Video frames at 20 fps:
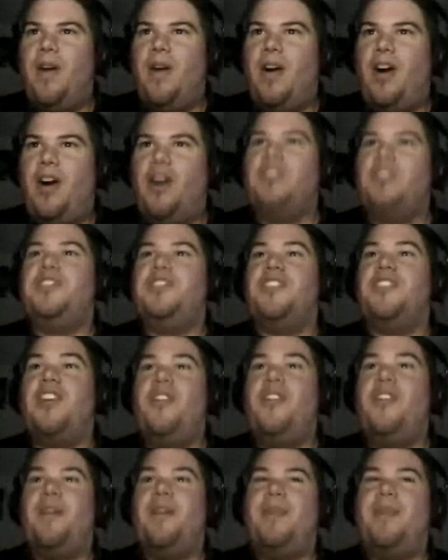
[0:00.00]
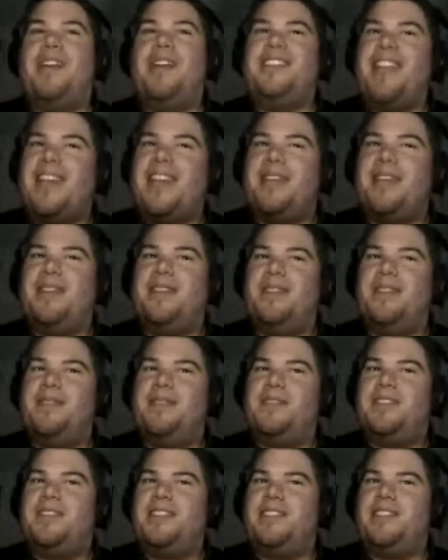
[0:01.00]
Also, my second
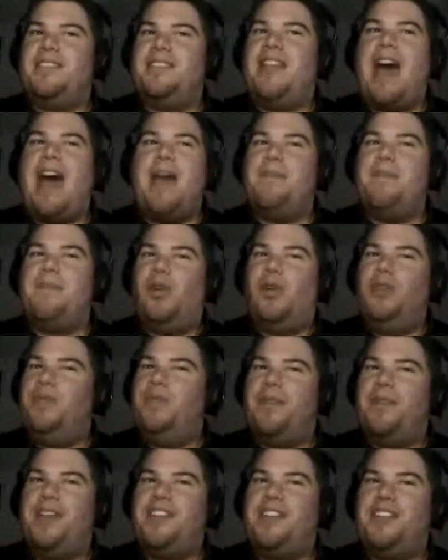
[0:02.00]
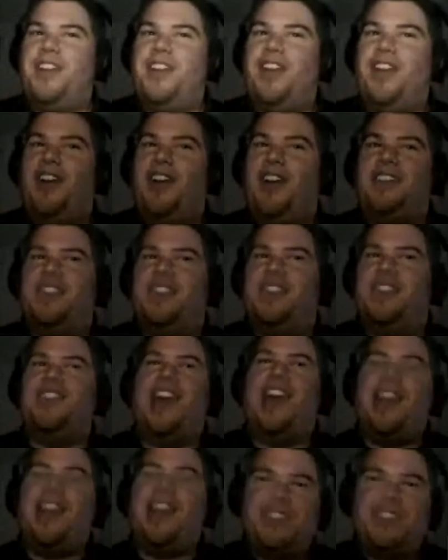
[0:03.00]
not bold prediction at all is that
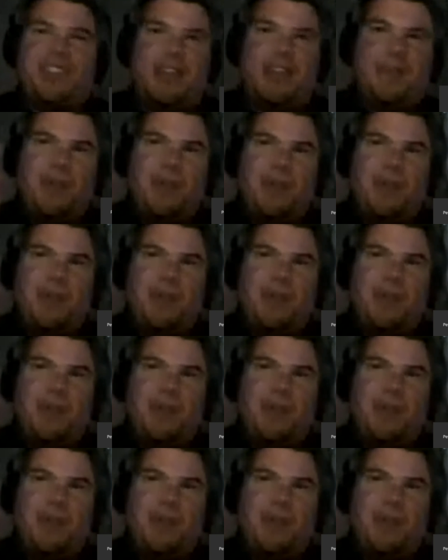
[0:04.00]
Josh is going to be